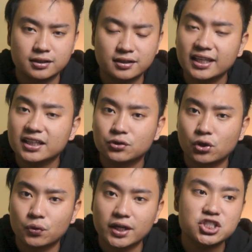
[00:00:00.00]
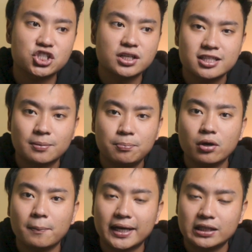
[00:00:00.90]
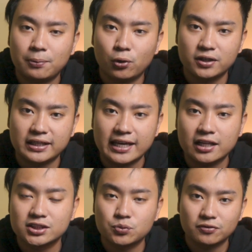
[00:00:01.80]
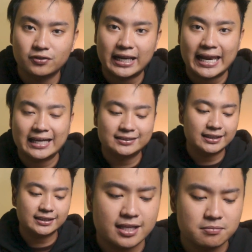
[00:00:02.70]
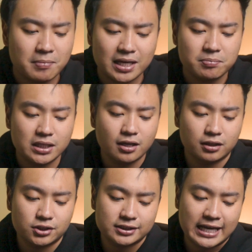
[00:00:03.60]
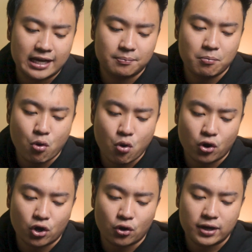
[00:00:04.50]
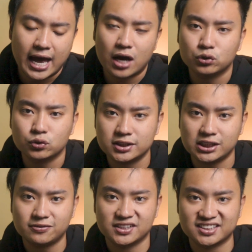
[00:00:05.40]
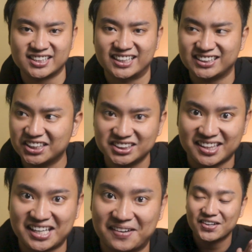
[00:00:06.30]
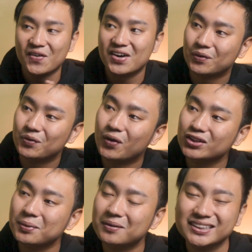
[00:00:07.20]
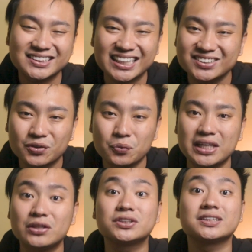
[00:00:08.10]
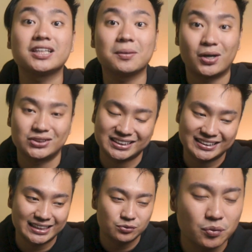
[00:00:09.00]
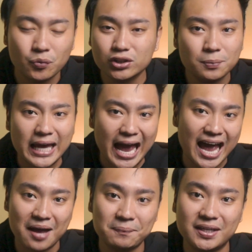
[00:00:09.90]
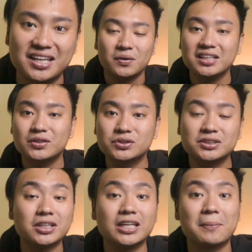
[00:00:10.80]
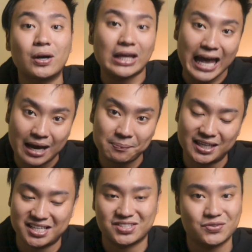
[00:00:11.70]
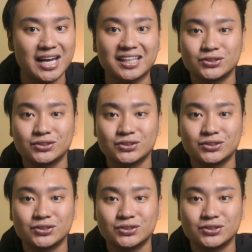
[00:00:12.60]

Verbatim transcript: The Think and Grow Rich. It's a book by Napoleon Hill. It's one of the classic. It made me understand more on how to achieve success. Here's the thing, you know, when we want to become successful, we need to study about success. When we want to be happy, we need to study about happiness, right?